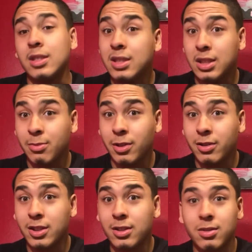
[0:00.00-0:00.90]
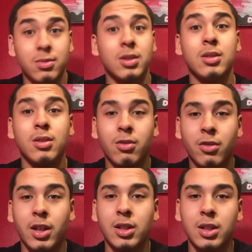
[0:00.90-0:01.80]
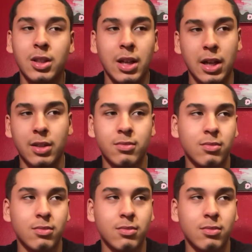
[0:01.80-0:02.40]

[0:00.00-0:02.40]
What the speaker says: experience was so crazy that